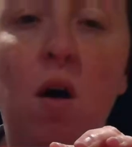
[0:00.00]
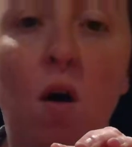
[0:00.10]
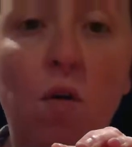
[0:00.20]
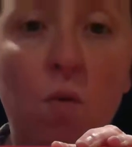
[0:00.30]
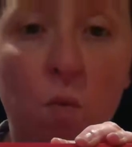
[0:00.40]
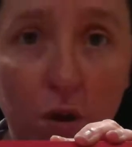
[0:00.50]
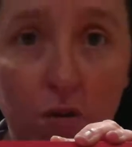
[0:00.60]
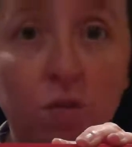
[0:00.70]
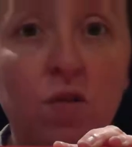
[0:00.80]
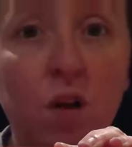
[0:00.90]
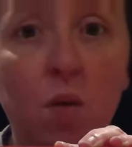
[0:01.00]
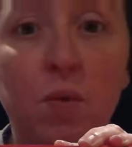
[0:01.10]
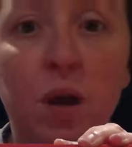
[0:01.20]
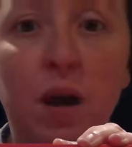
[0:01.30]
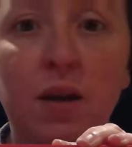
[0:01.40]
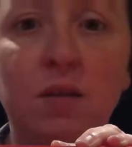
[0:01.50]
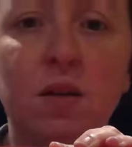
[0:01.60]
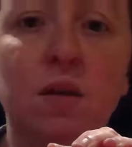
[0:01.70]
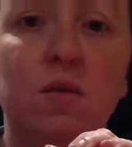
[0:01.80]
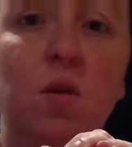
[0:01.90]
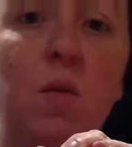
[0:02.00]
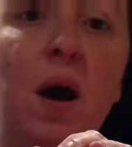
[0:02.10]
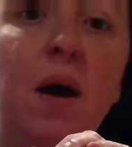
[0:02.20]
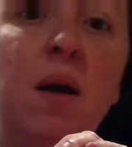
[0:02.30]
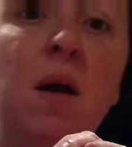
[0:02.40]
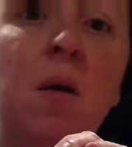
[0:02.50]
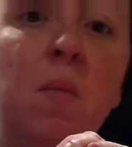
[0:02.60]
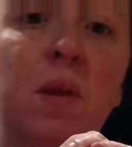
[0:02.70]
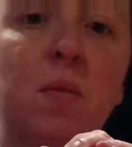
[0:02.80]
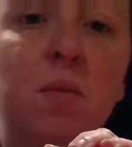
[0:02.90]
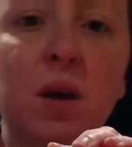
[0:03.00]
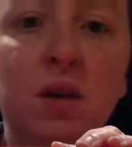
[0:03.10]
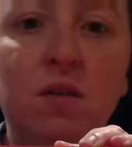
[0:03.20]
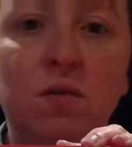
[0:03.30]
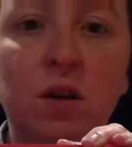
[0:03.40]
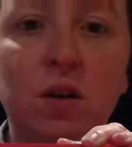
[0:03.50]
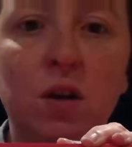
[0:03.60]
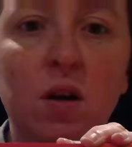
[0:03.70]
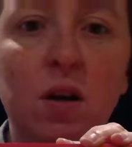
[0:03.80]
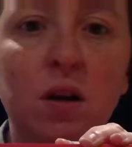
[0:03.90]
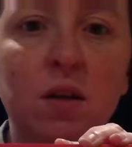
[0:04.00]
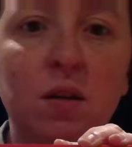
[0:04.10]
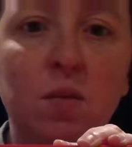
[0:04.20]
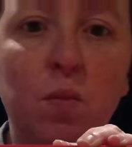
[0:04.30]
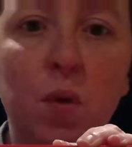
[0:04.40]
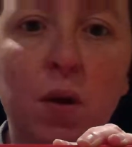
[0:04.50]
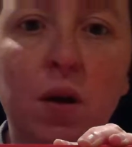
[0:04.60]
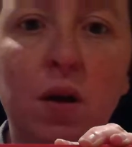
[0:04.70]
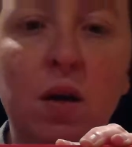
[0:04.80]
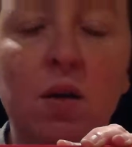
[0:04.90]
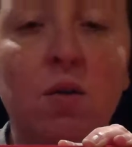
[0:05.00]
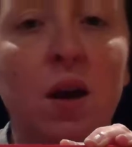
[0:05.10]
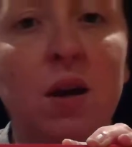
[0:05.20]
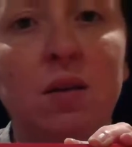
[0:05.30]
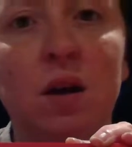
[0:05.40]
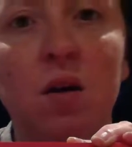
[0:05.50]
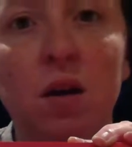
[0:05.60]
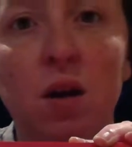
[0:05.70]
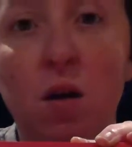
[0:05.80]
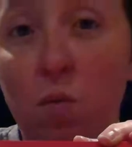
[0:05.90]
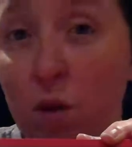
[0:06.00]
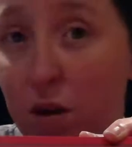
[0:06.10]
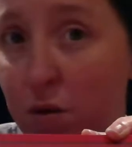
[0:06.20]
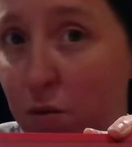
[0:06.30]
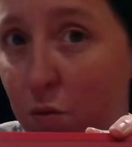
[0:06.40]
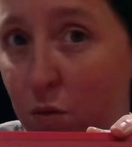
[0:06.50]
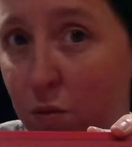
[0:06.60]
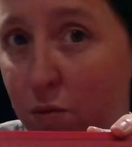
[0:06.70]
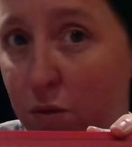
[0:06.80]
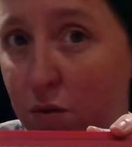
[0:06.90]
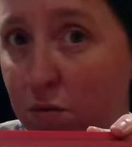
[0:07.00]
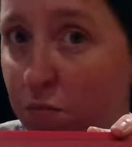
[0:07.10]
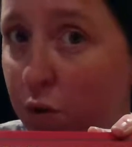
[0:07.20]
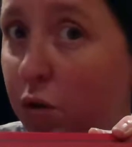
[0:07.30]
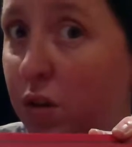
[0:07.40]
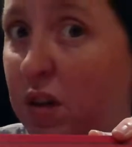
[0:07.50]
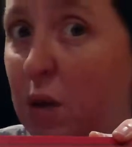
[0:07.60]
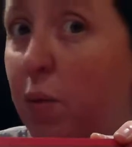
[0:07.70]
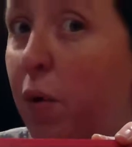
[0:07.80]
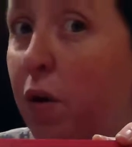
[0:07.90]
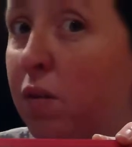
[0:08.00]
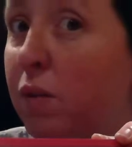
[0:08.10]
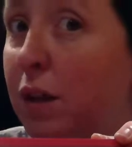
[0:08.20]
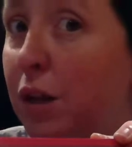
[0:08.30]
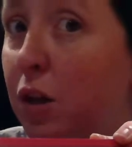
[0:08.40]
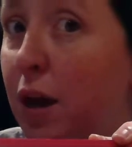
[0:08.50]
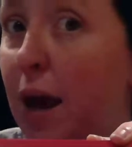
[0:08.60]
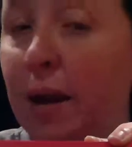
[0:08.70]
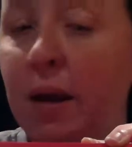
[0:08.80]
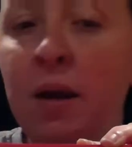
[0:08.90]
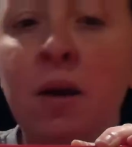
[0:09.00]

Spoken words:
Although once you start playing, it's not so bad. But the biggest feature is this board. You can't tell here, and we'll get into it more when we pull this game apart and really look at it.